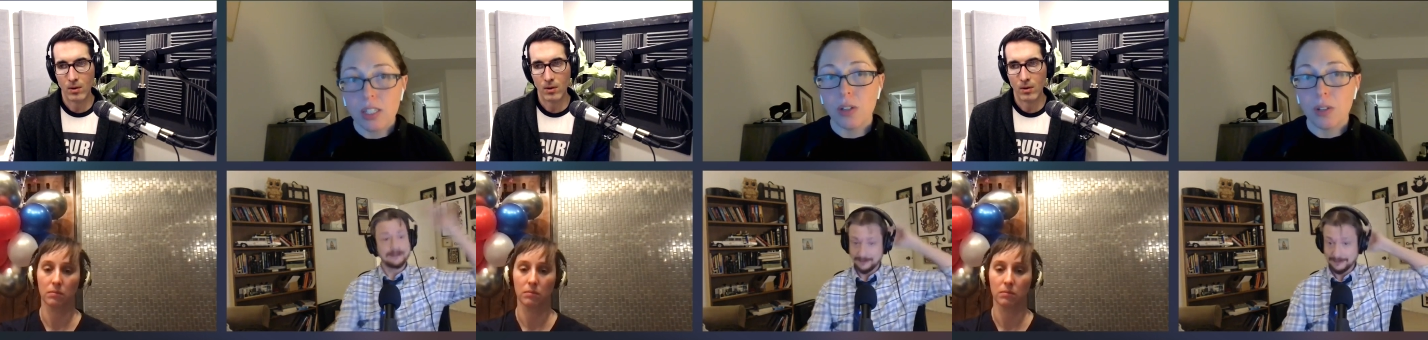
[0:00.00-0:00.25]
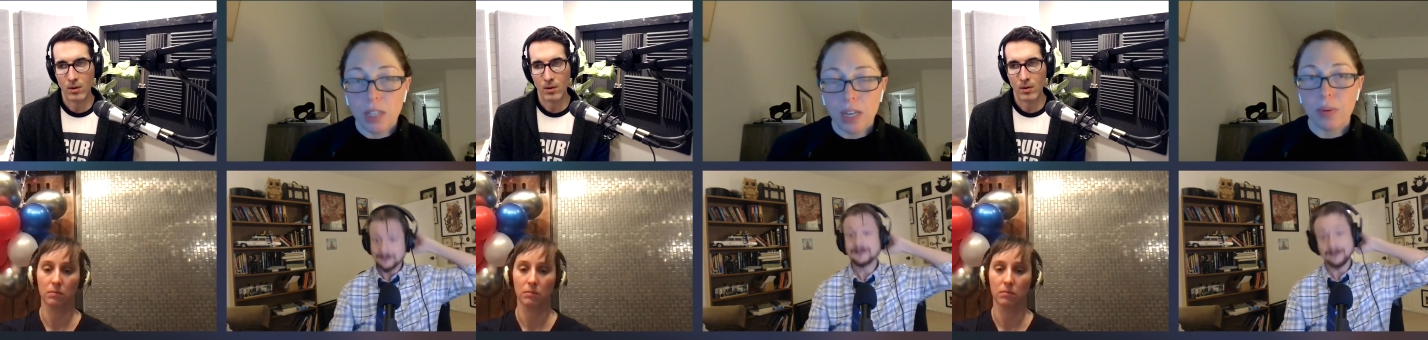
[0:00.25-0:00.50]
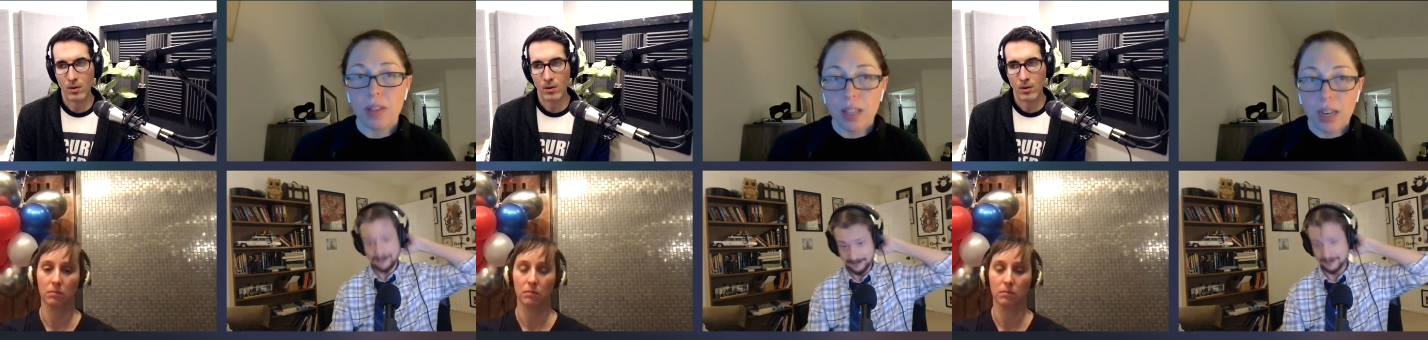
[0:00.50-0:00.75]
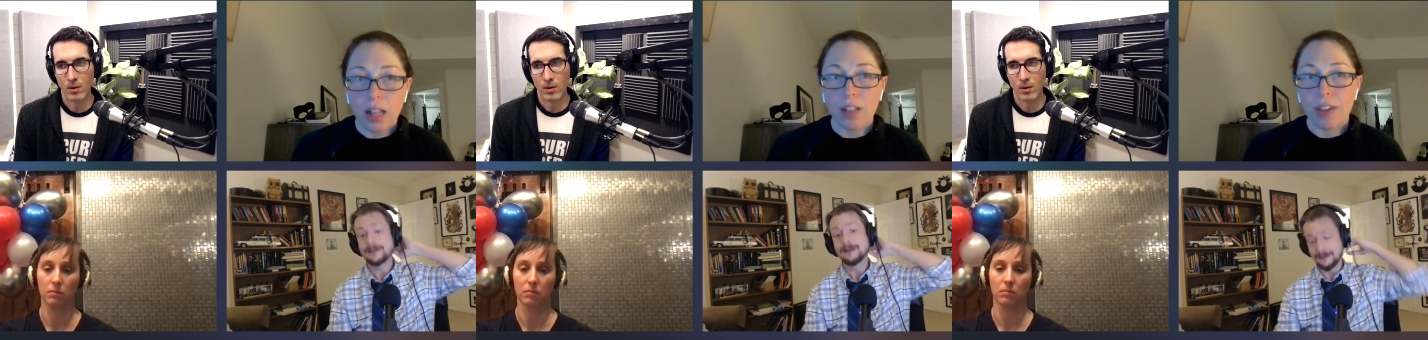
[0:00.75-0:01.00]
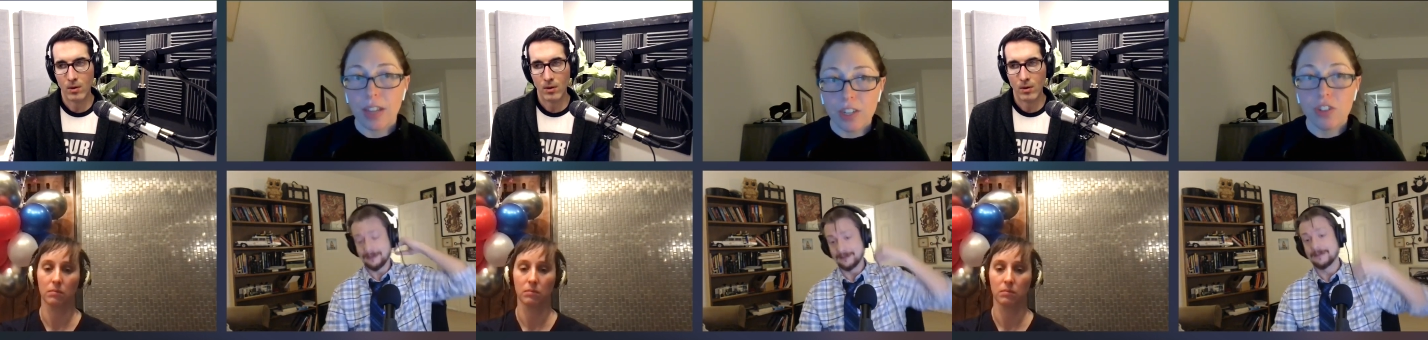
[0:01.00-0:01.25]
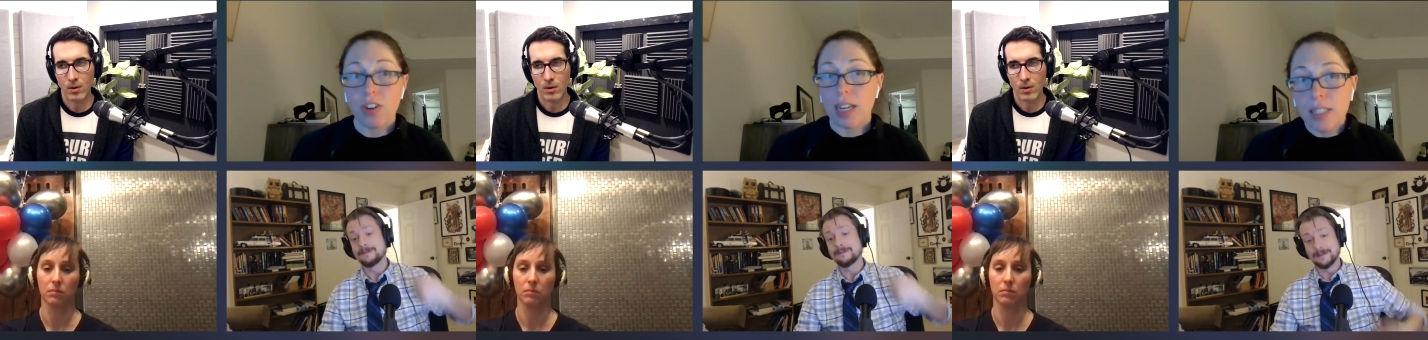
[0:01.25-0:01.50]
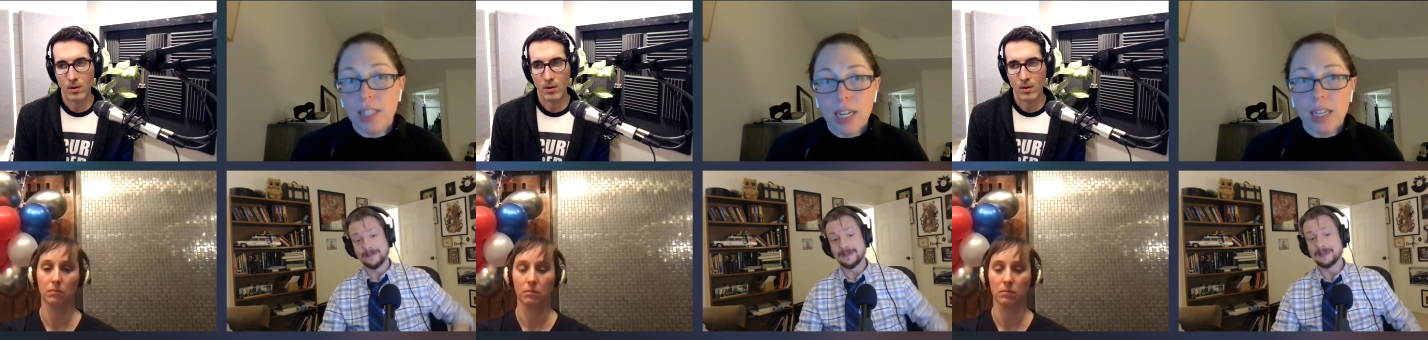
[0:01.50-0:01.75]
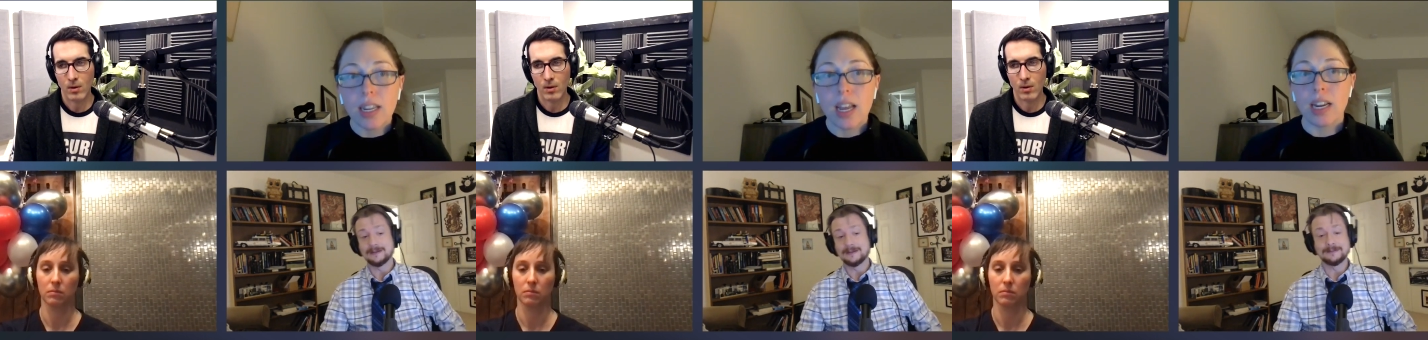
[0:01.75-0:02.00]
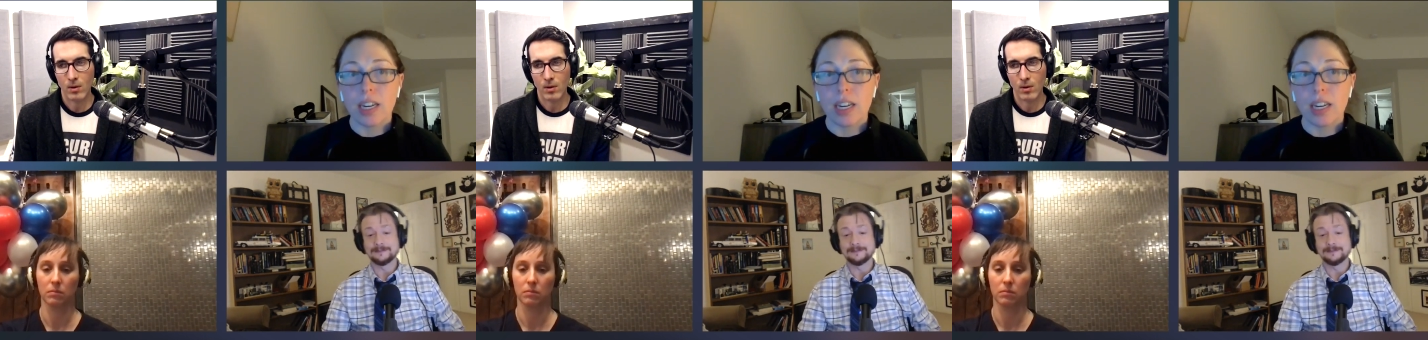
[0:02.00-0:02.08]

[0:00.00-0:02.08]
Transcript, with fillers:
Speaker 1: is associated with an elevated stress state